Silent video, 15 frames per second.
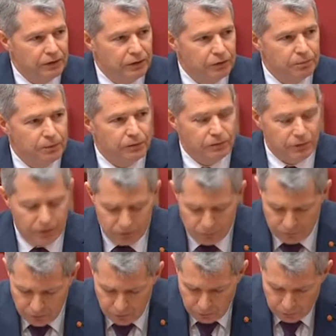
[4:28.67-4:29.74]
He's been very
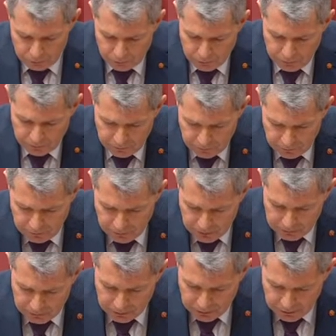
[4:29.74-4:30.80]
involved with the
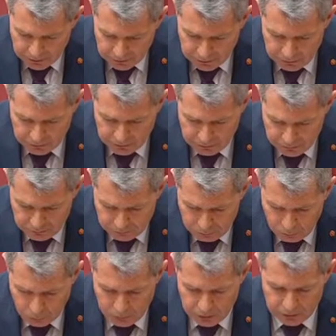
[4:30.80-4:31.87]
MLA,
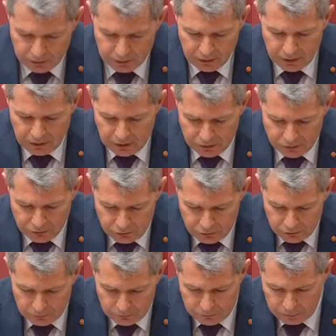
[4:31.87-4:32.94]
supporting
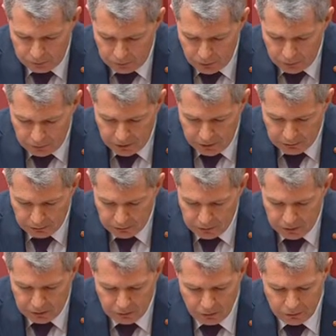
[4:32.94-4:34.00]
initiatives to promote lamb not
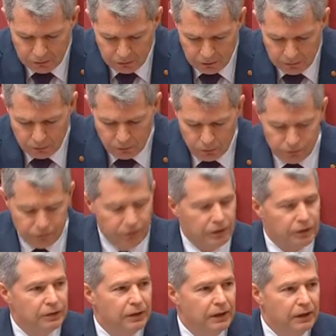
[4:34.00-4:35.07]
only locally but
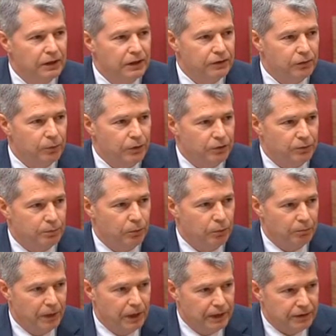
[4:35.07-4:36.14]
also into
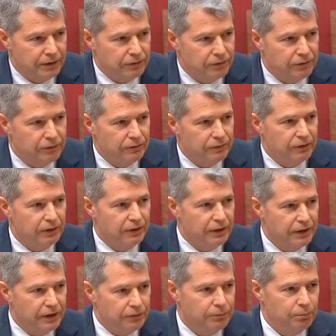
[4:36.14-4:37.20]
export markets, and
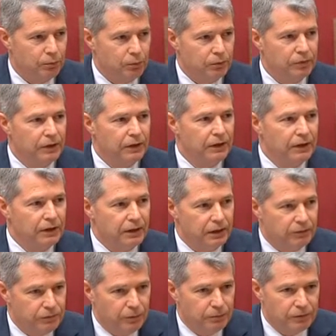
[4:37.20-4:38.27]
export
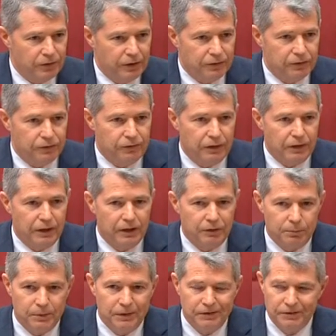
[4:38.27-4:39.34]
from South Australia
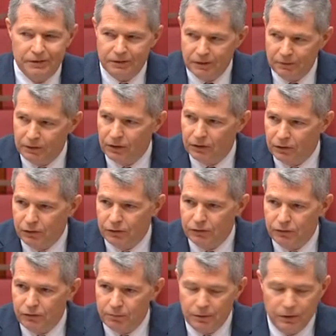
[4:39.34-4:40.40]
has been a significant
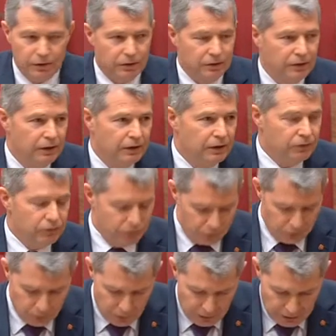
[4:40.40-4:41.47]
contributor
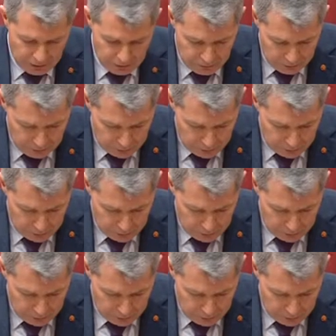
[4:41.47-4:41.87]
to our